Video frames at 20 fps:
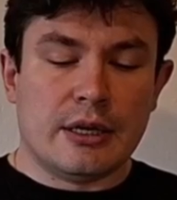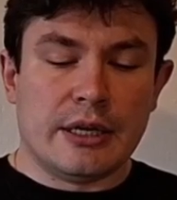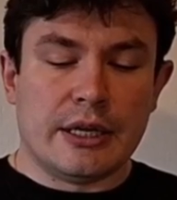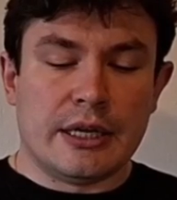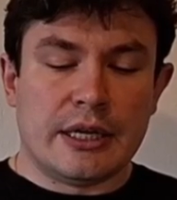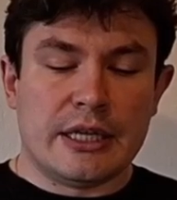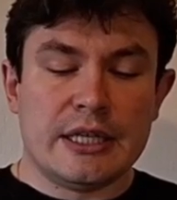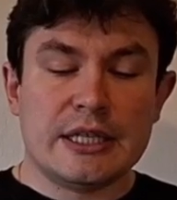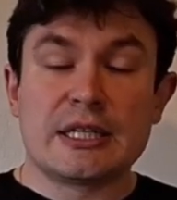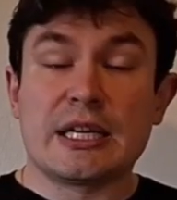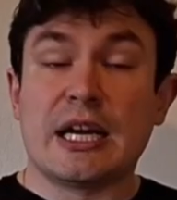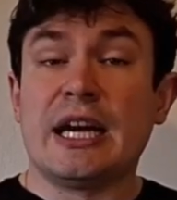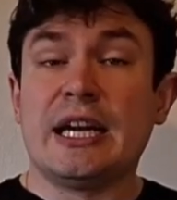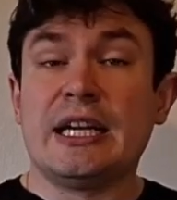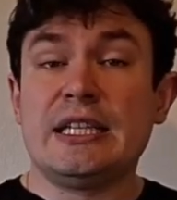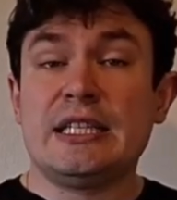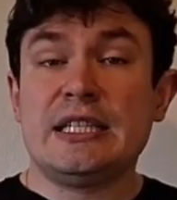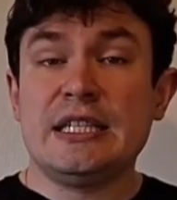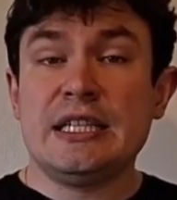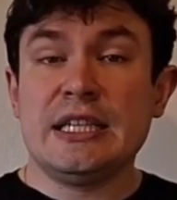His
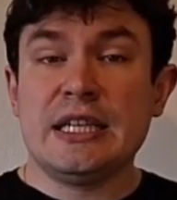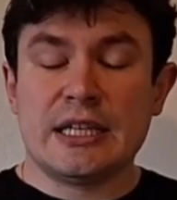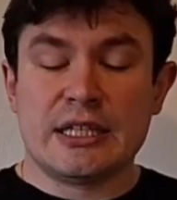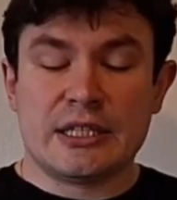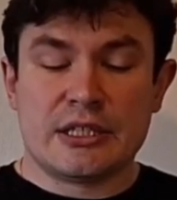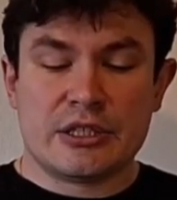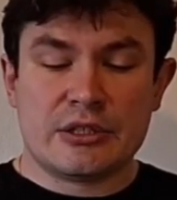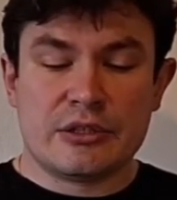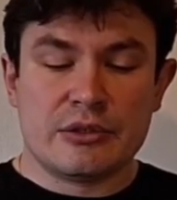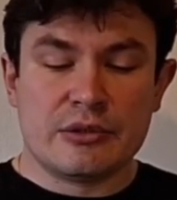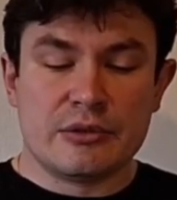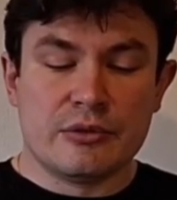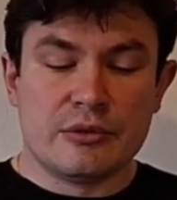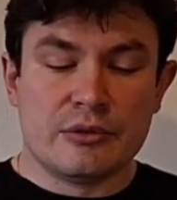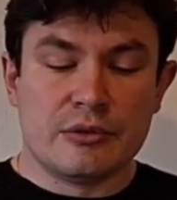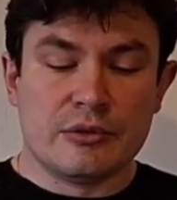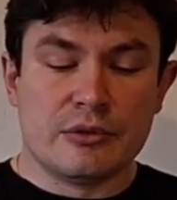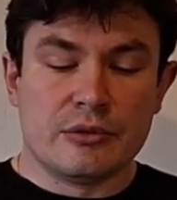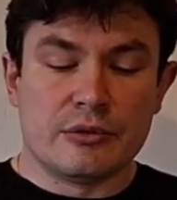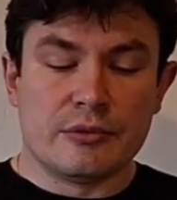idea
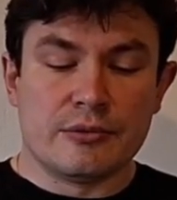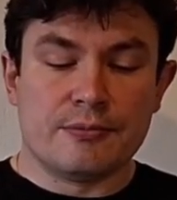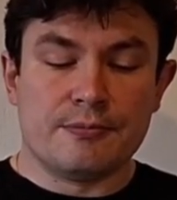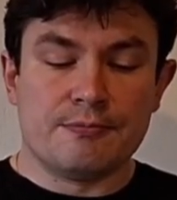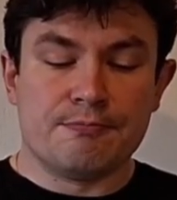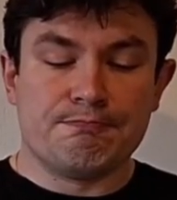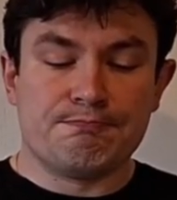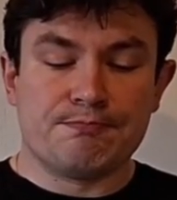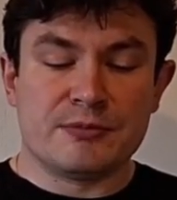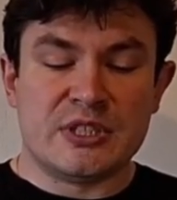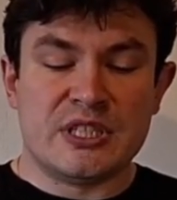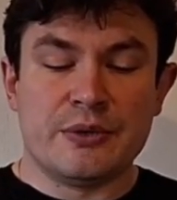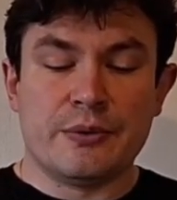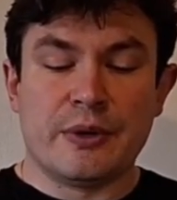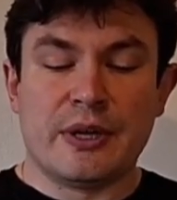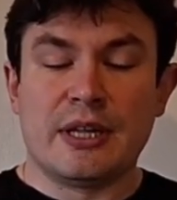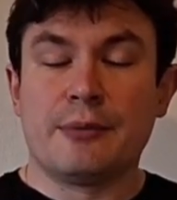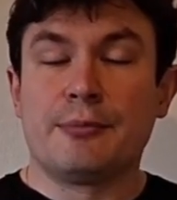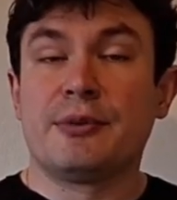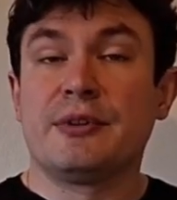to
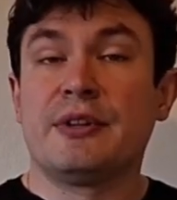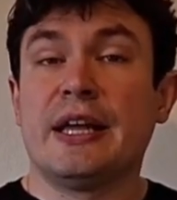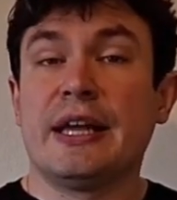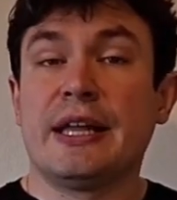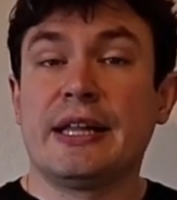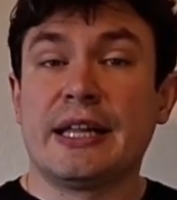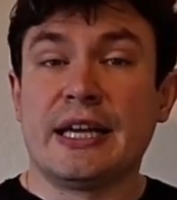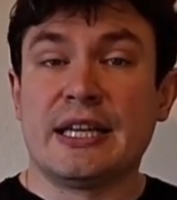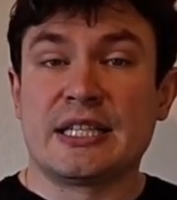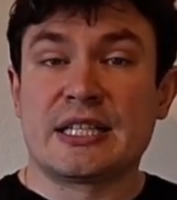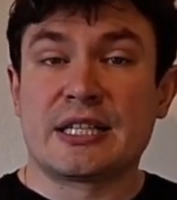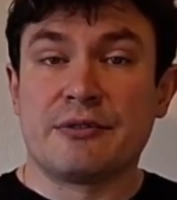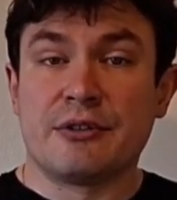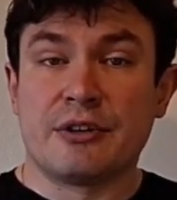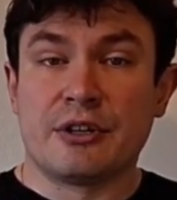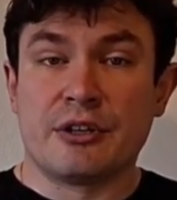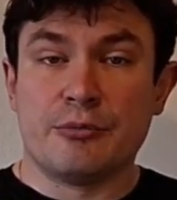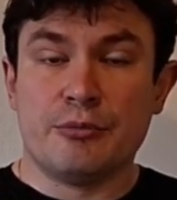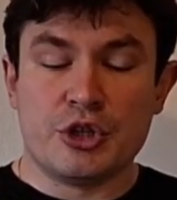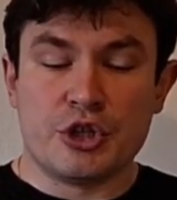develop the light
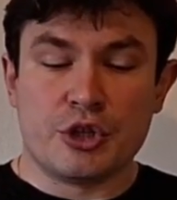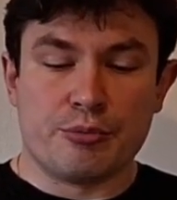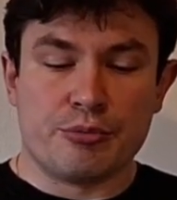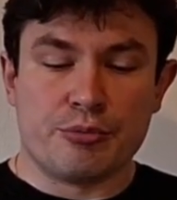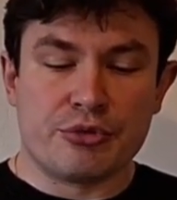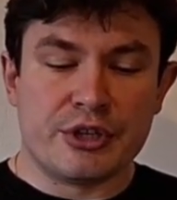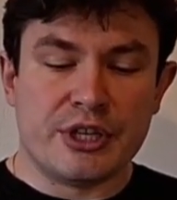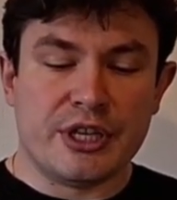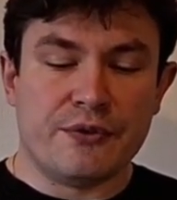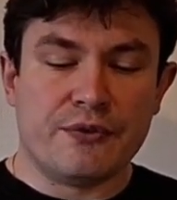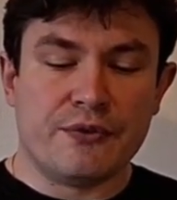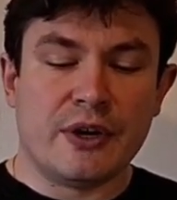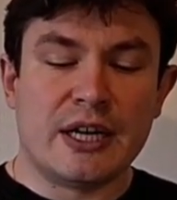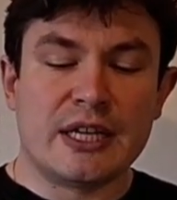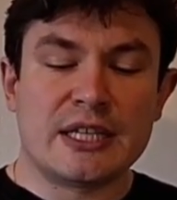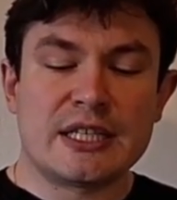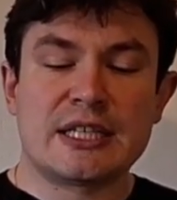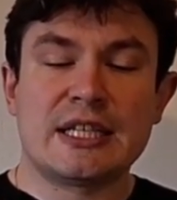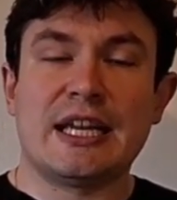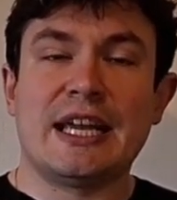squared bishop pretty
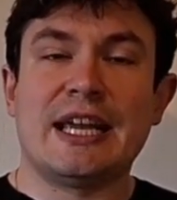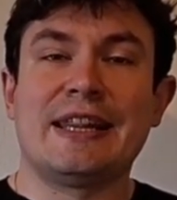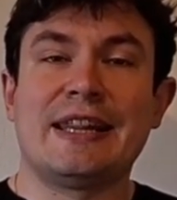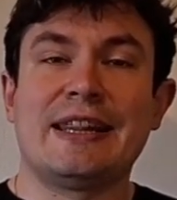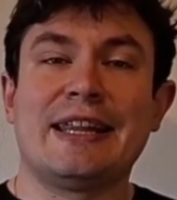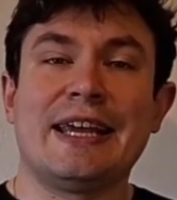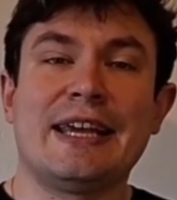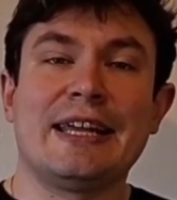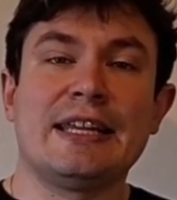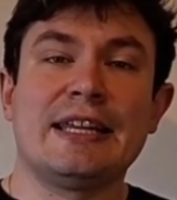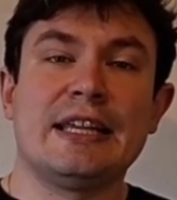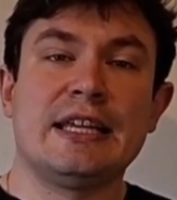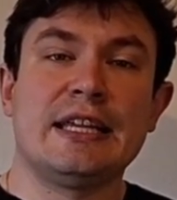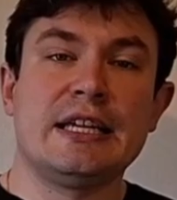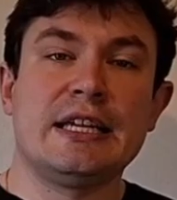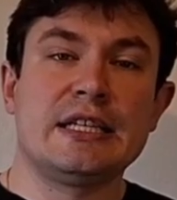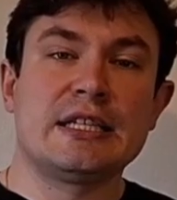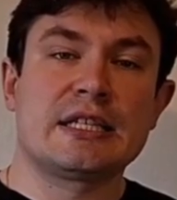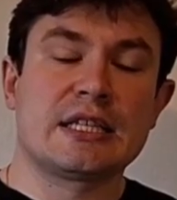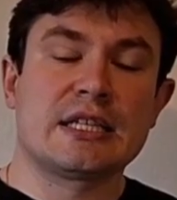fast, and then
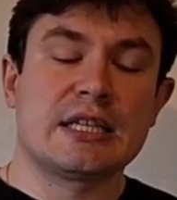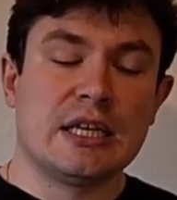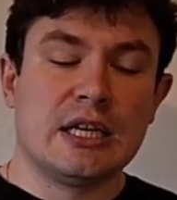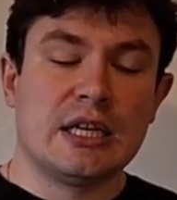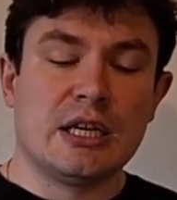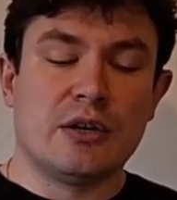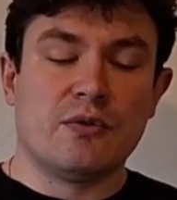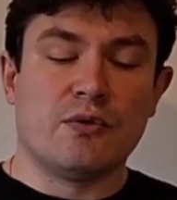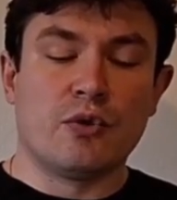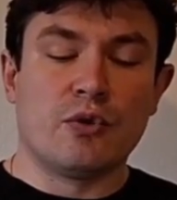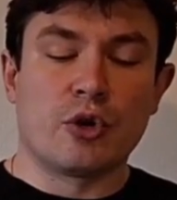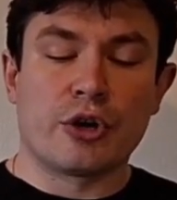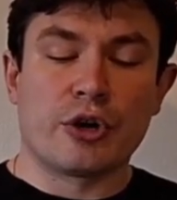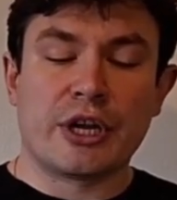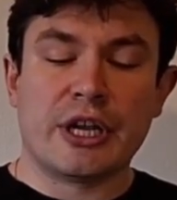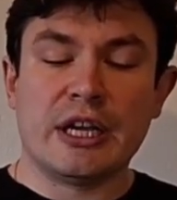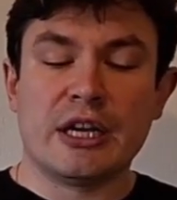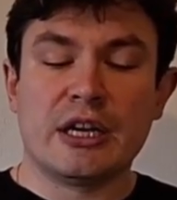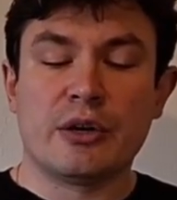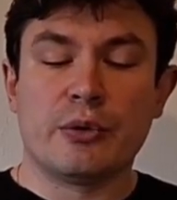he's
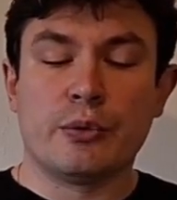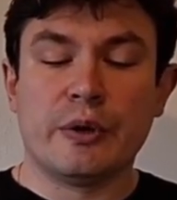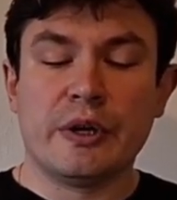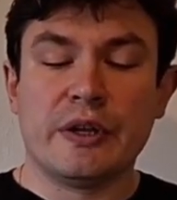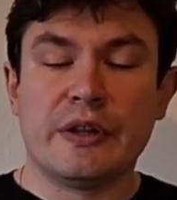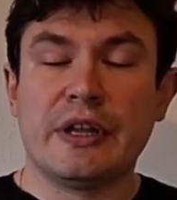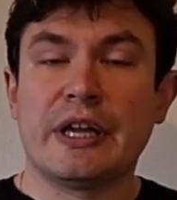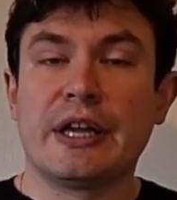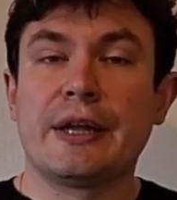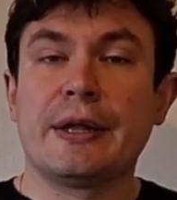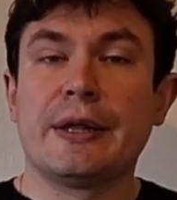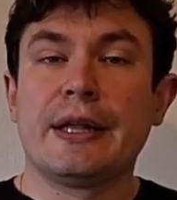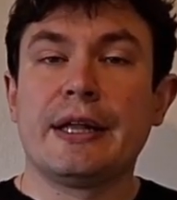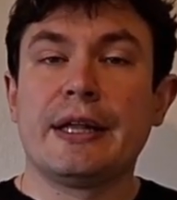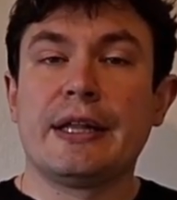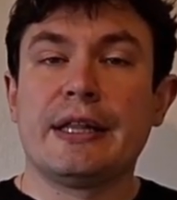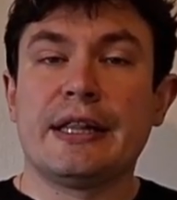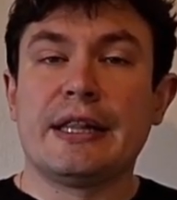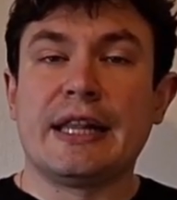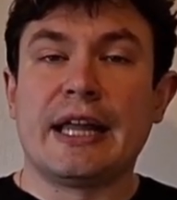working with a
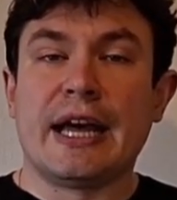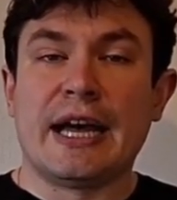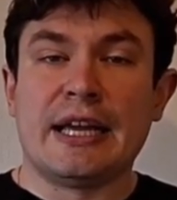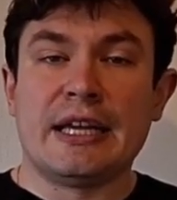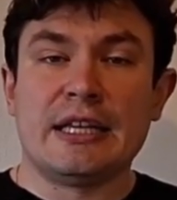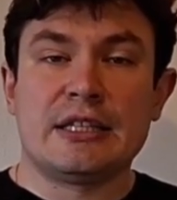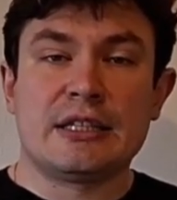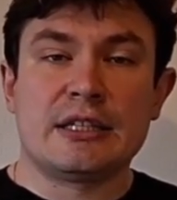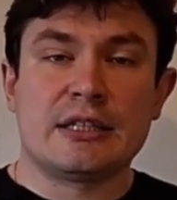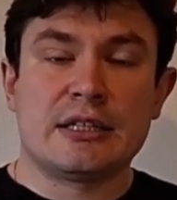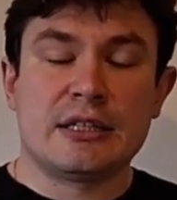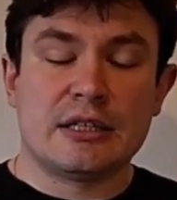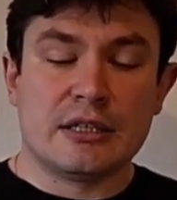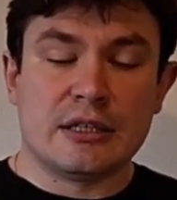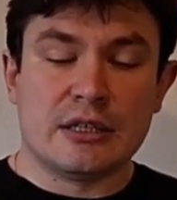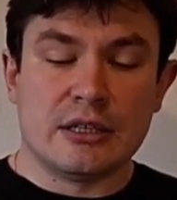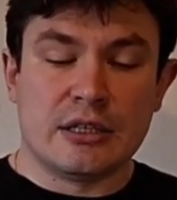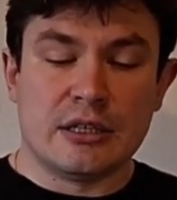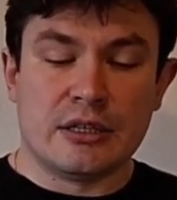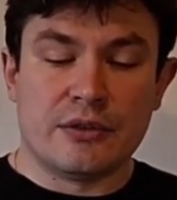knight
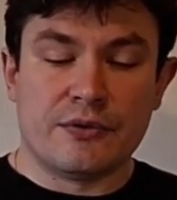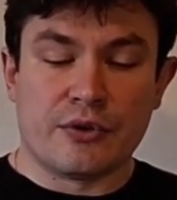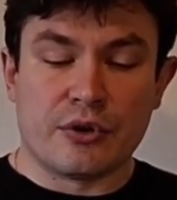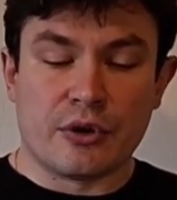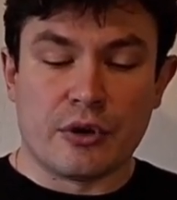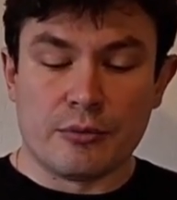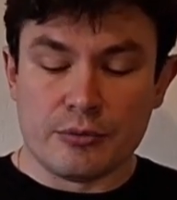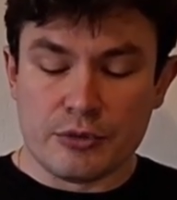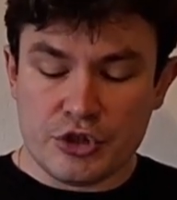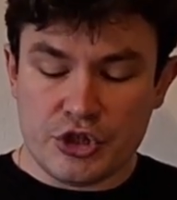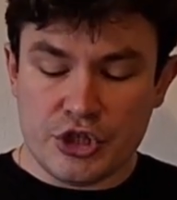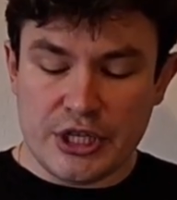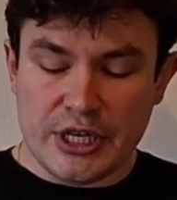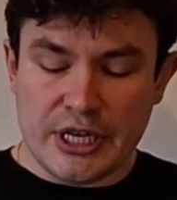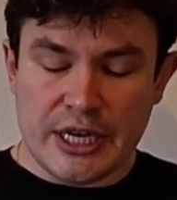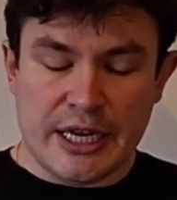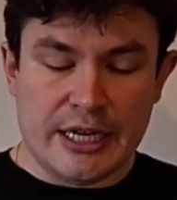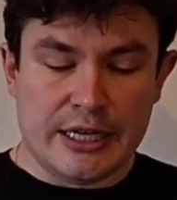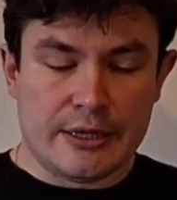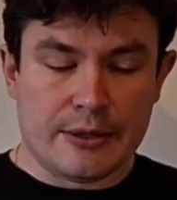from
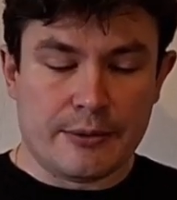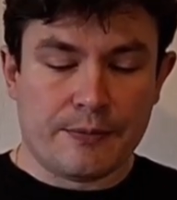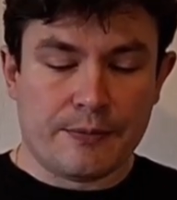g8.